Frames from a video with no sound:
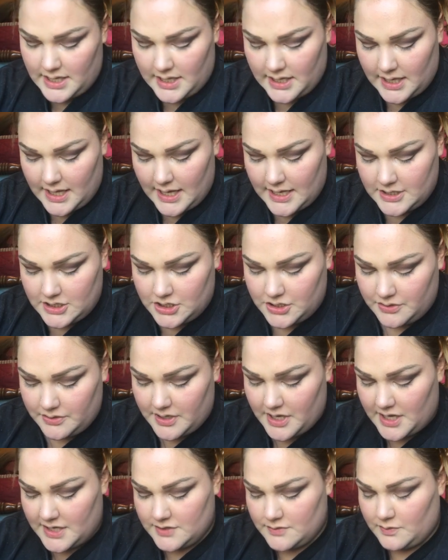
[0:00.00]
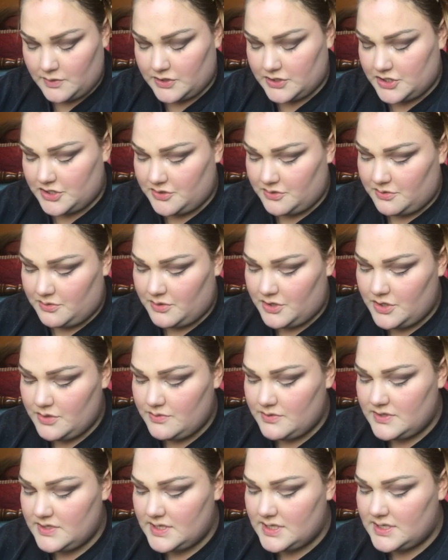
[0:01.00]
in case you guys want to
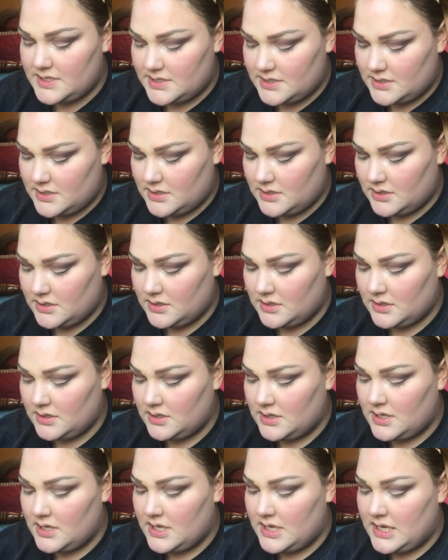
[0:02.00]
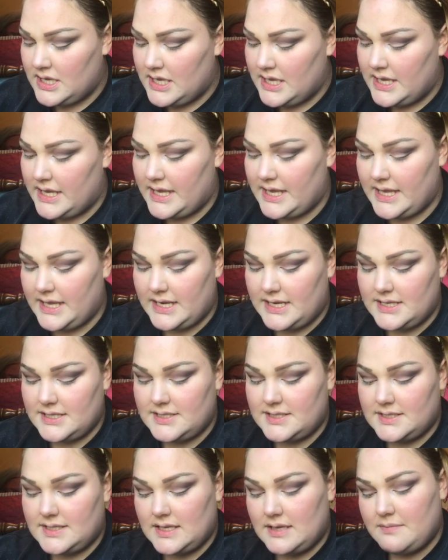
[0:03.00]
use it. It
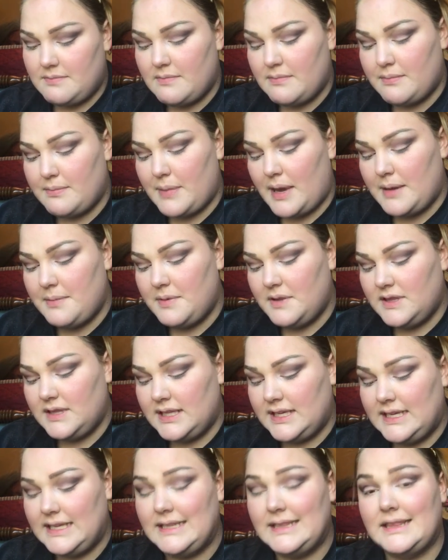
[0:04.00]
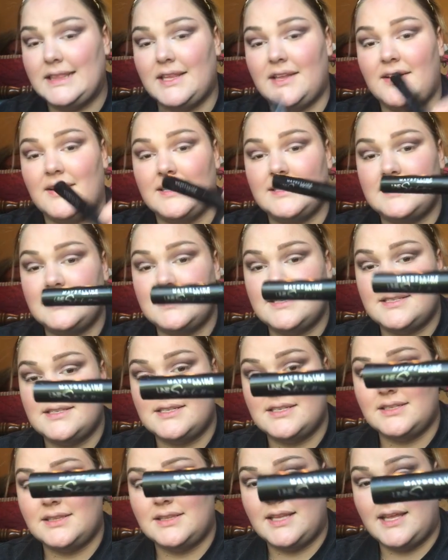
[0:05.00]
is the Maybelline Line
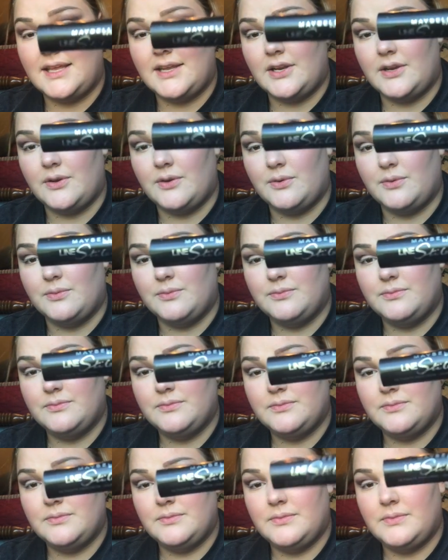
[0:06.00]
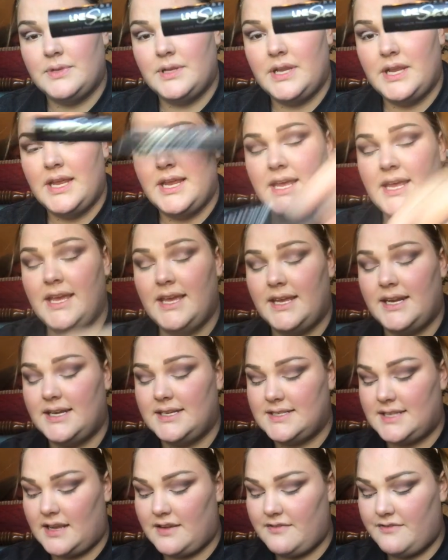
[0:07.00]
Stiletto. It
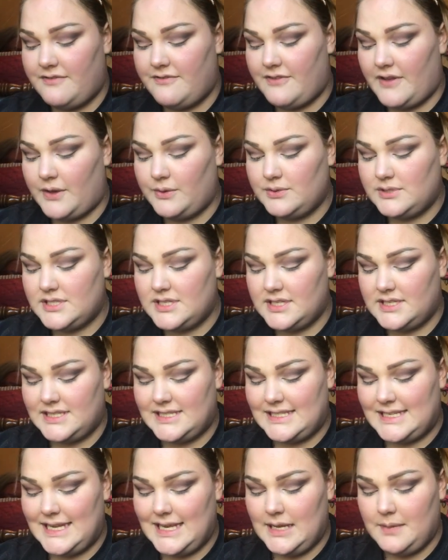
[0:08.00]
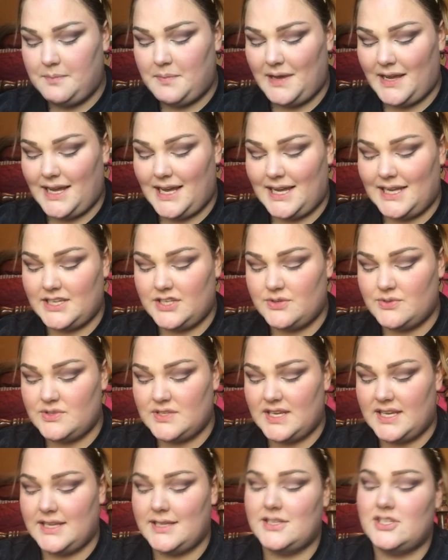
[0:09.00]
is a felt tip. I use
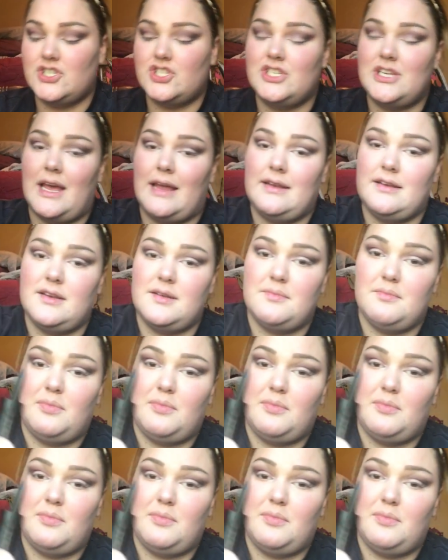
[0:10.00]
it in jet